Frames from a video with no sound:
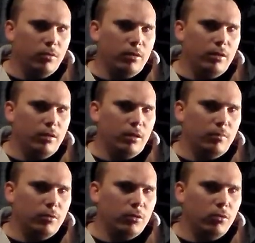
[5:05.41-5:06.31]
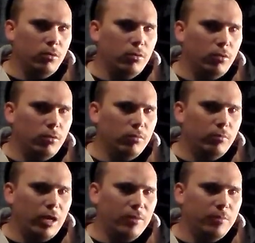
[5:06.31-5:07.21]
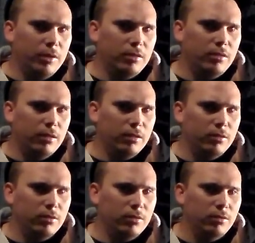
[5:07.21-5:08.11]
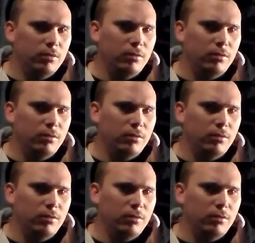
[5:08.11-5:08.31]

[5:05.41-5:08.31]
the Google My Business.